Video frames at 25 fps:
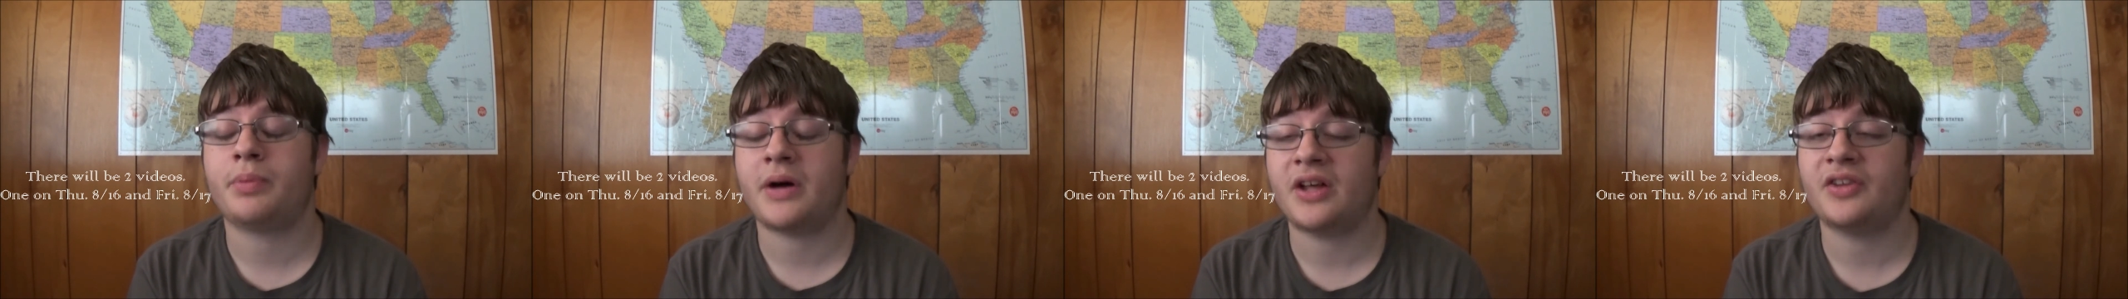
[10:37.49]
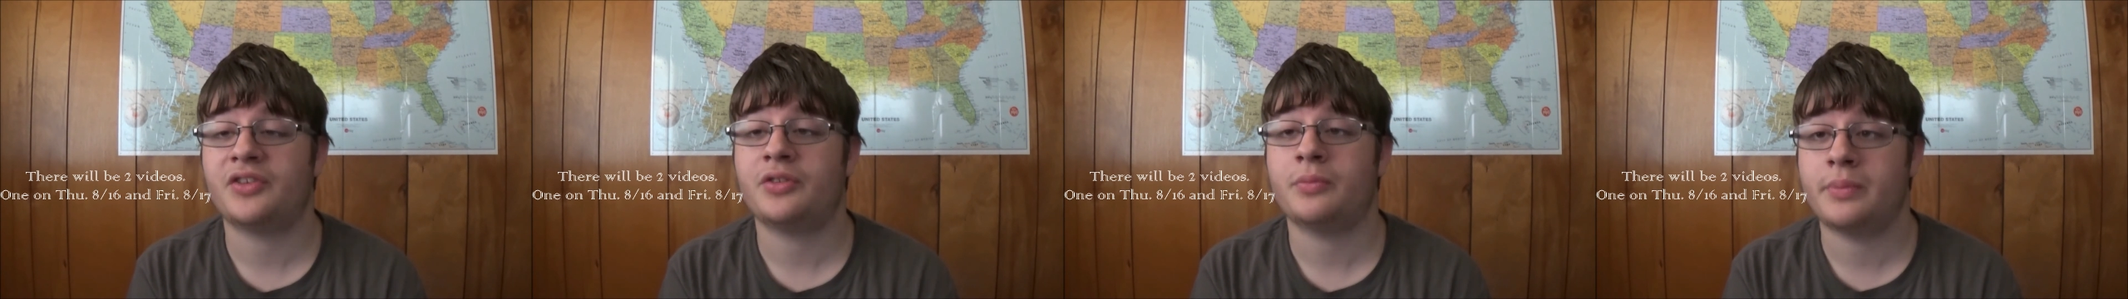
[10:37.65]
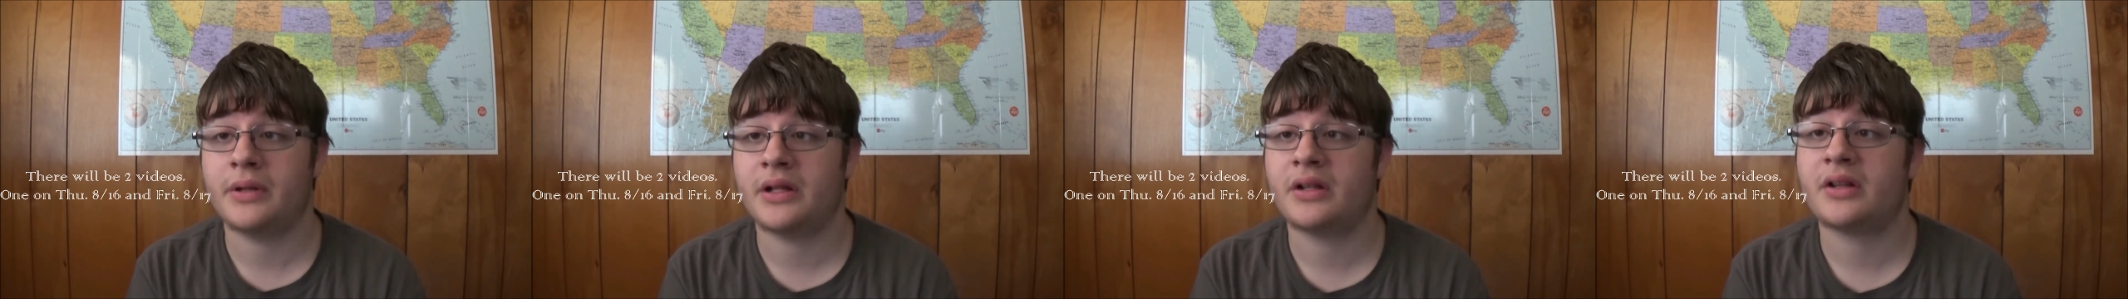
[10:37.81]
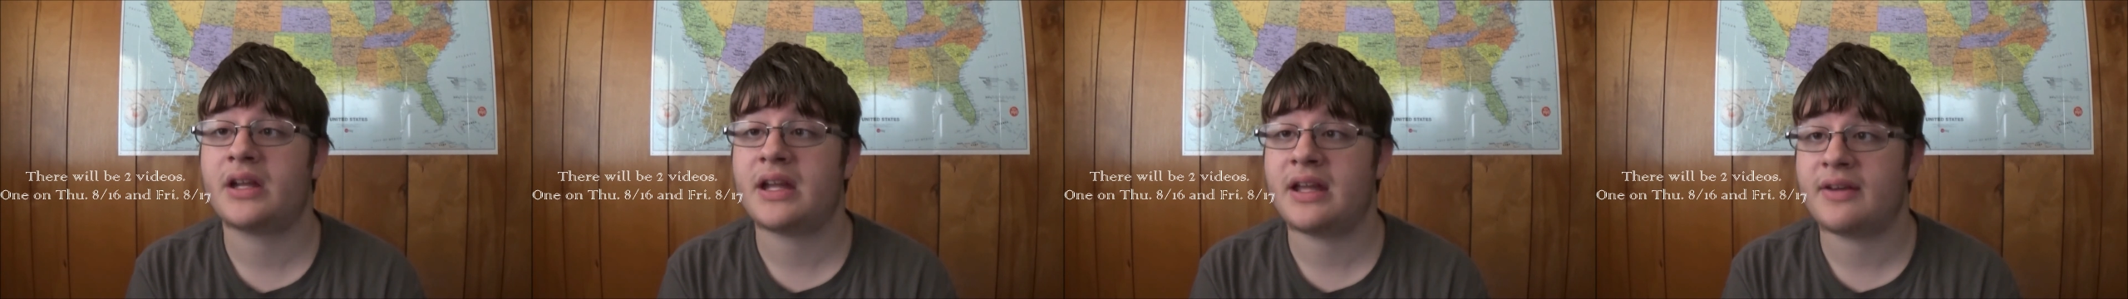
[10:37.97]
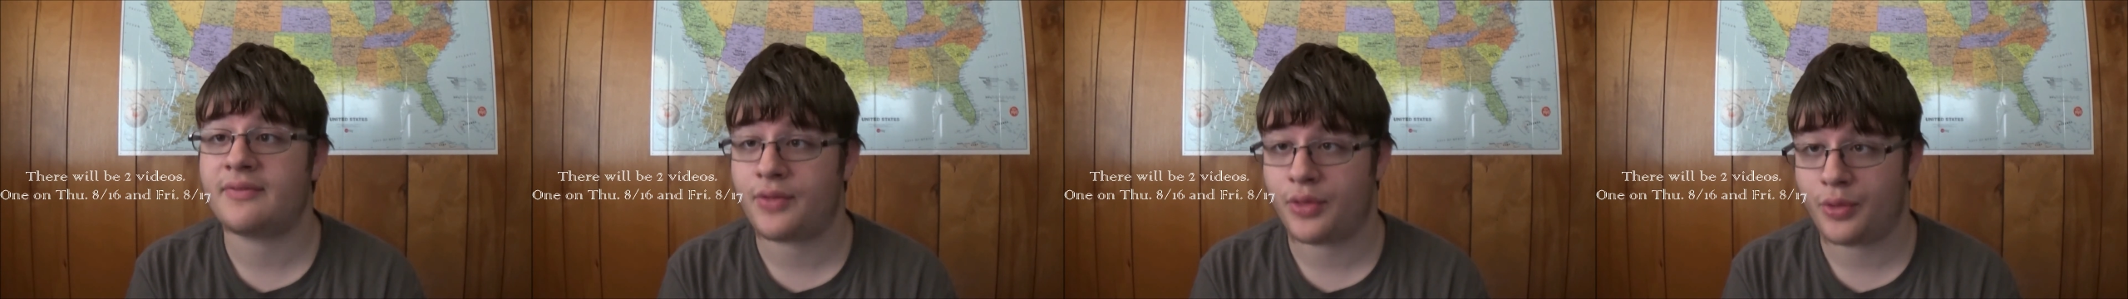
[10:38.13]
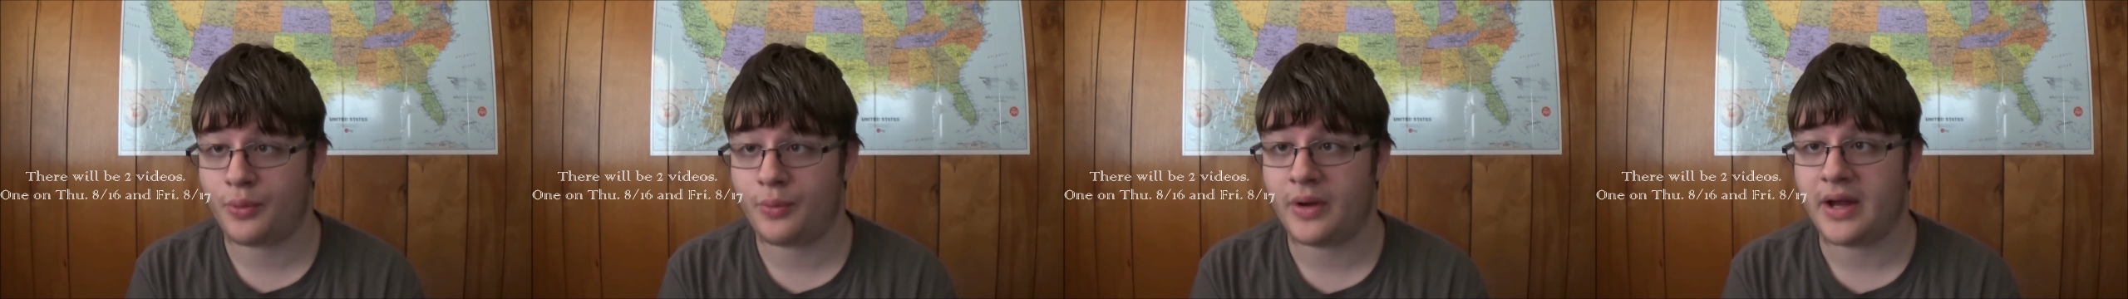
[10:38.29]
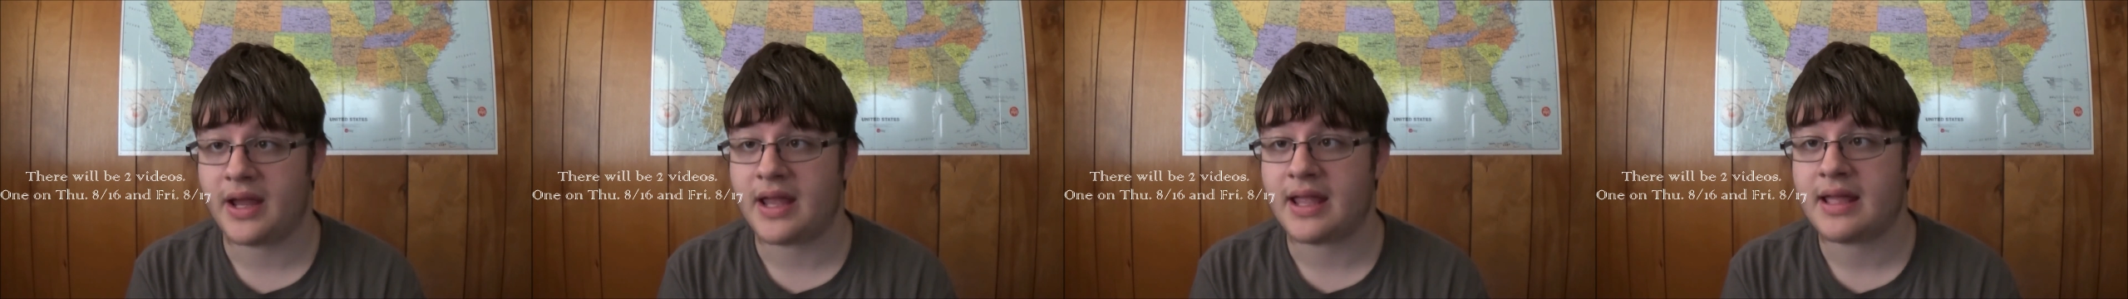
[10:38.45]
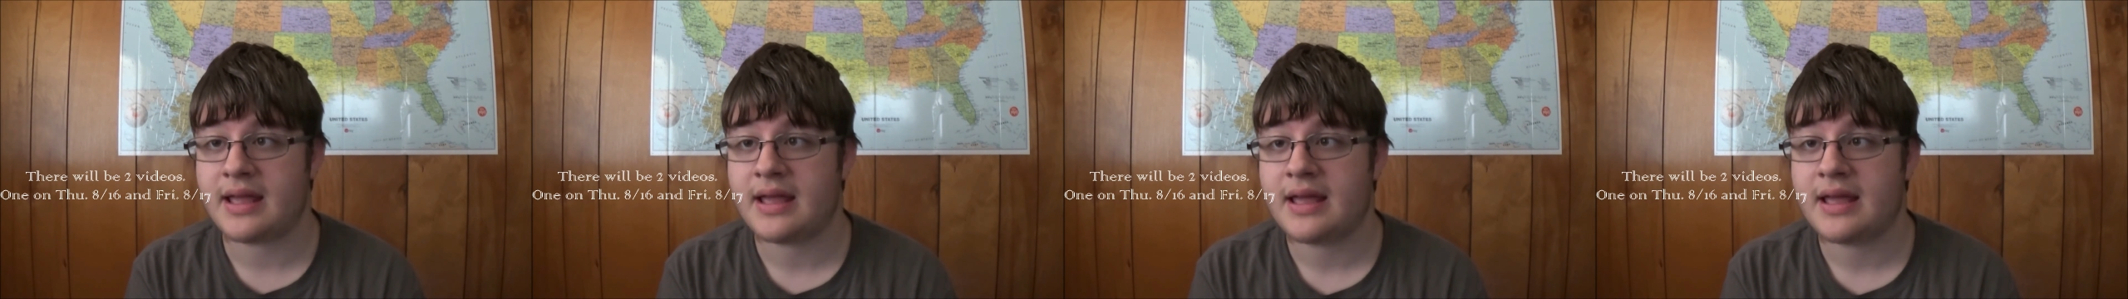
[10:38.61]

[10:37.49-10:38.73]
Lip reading: possibility of 3.